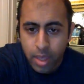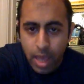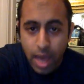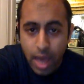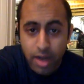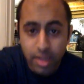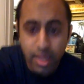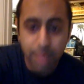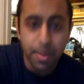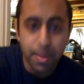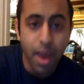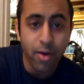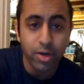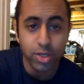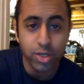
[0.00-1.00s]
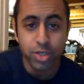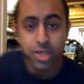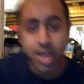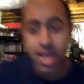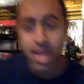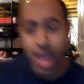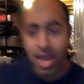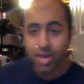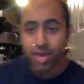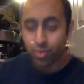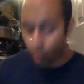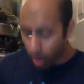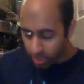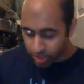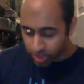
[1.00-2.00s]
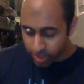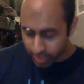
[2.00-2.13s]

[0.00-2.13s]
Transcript: How did I like Power Rangers today? I didn't watch